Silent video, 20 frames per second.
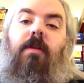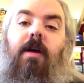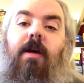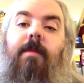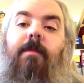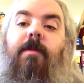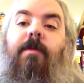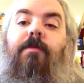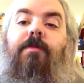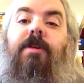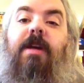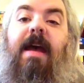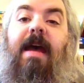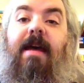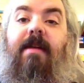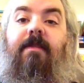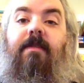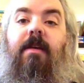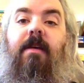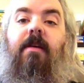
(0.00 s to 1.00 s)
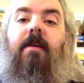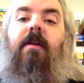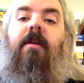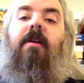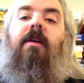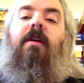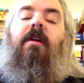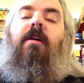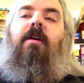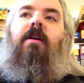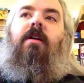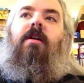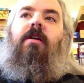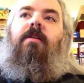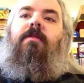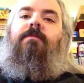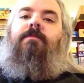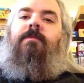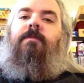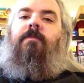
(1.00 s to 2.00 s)
time no chat.
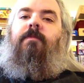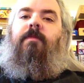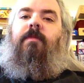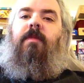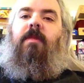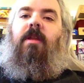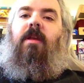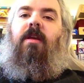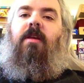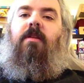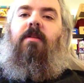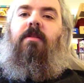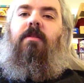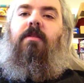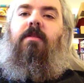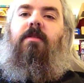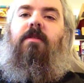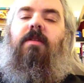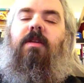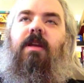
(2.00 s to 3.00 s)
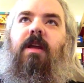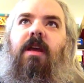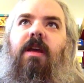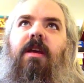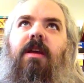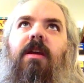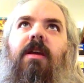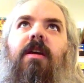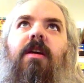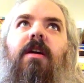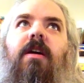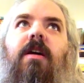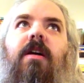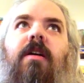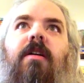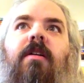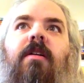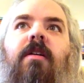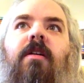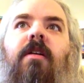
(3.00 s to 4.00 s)
Um, and today,
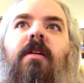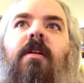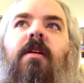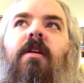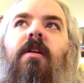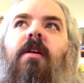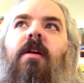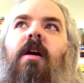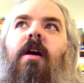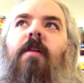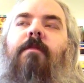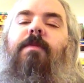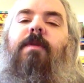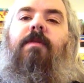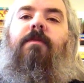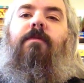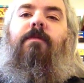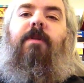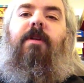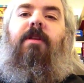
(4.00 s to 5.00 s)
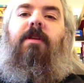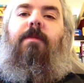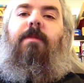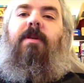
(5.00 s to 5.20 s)
uh, I've been really